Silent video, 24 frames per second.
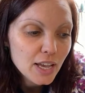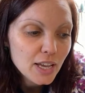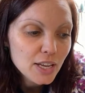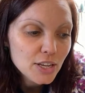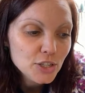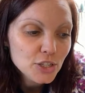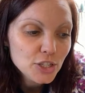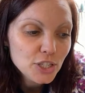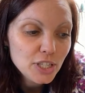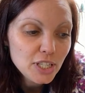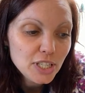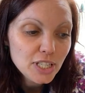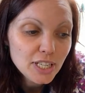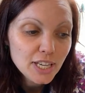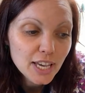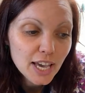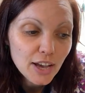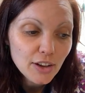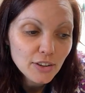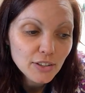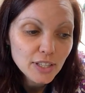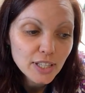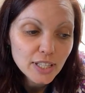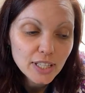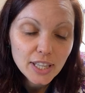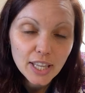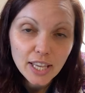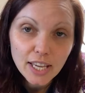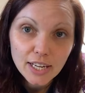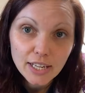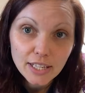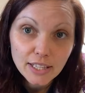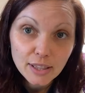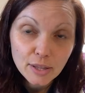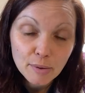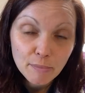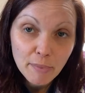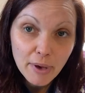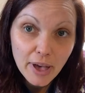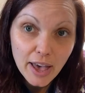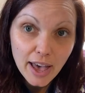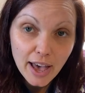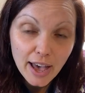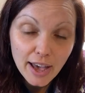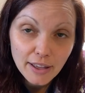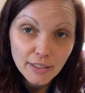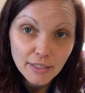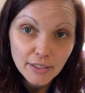She calculated the
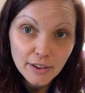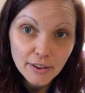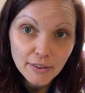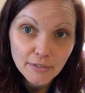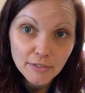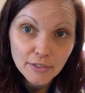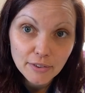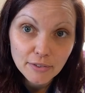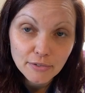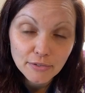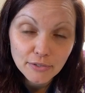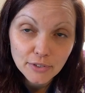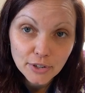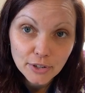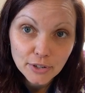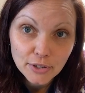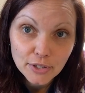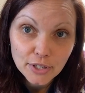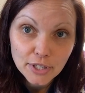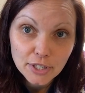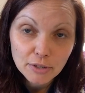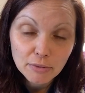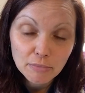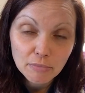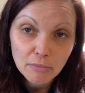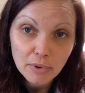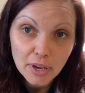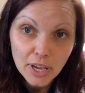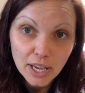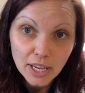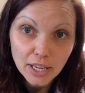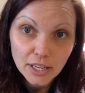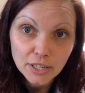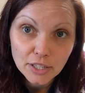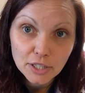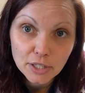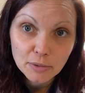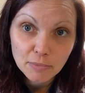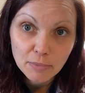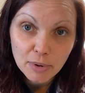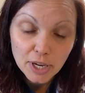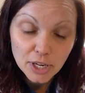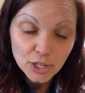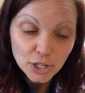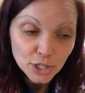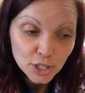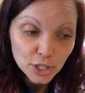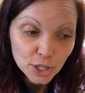path of the first manned
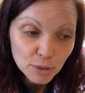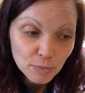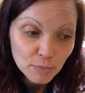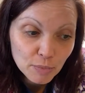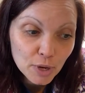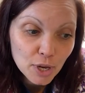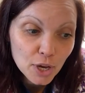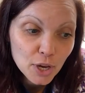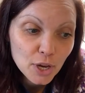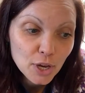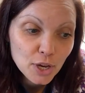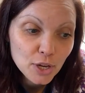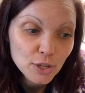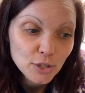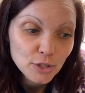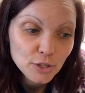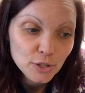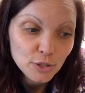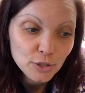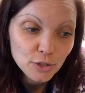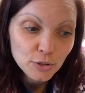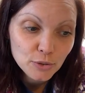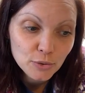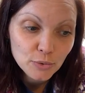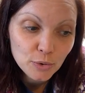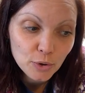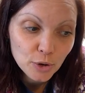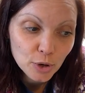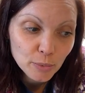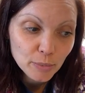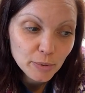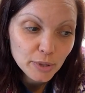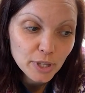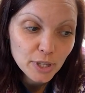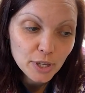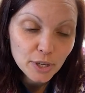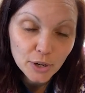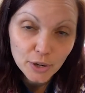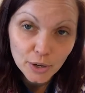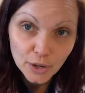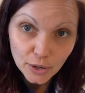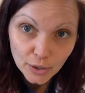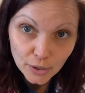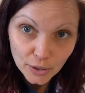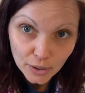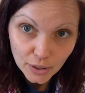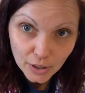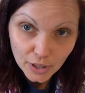spaceship to orbit the
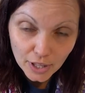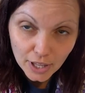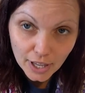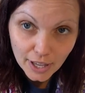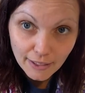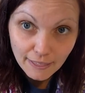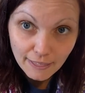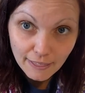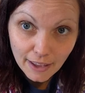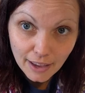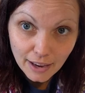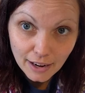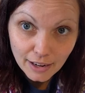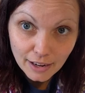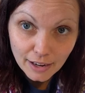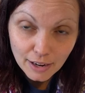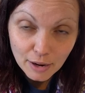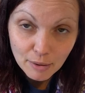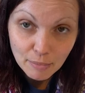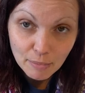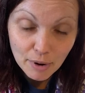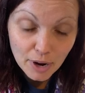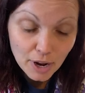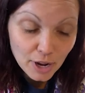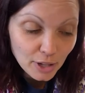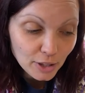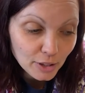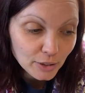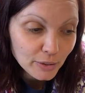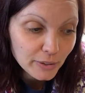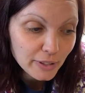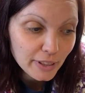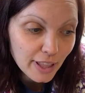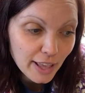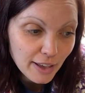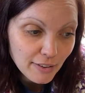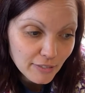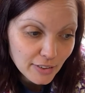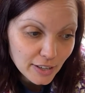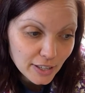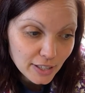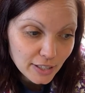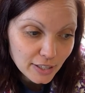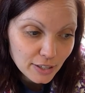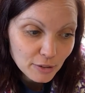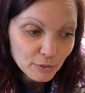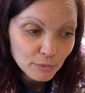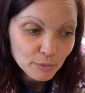Earth, and then Apollo
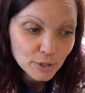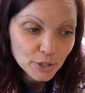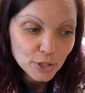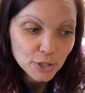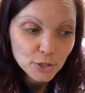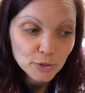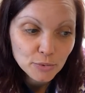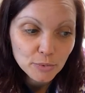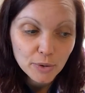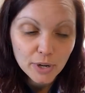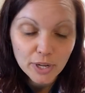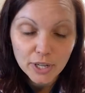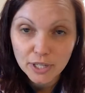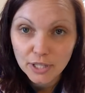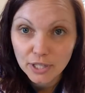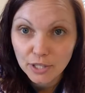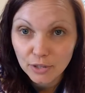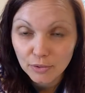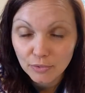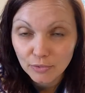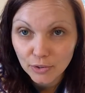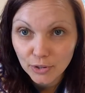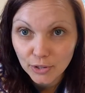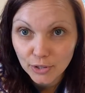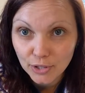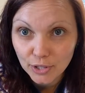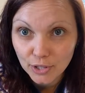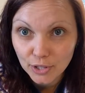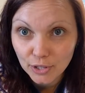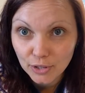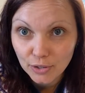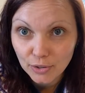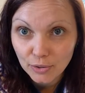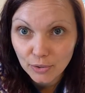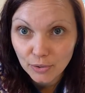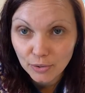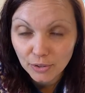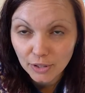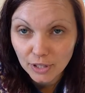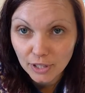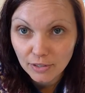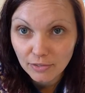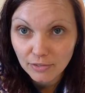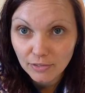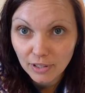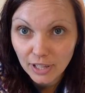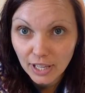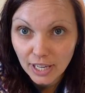11, which was the first and only
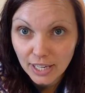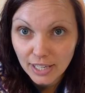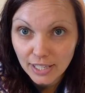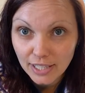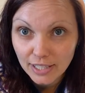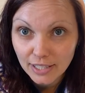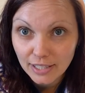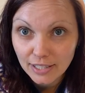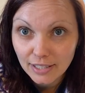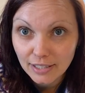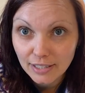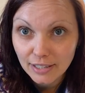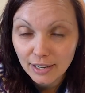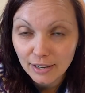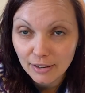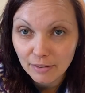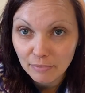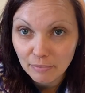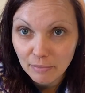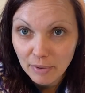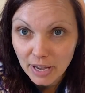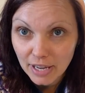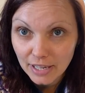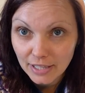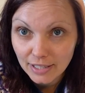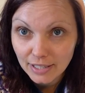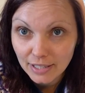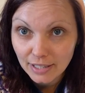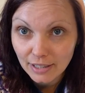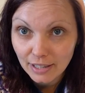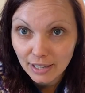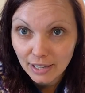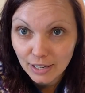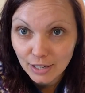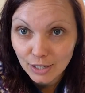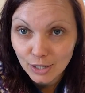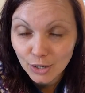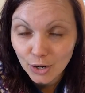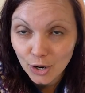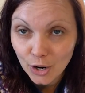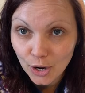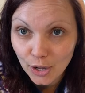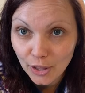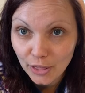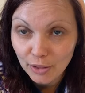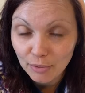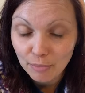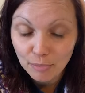flight of men to land
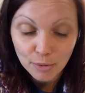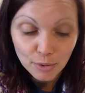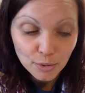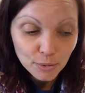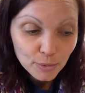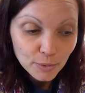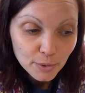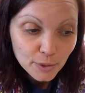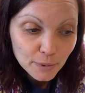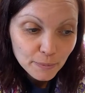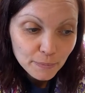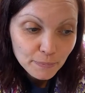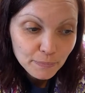on the moon.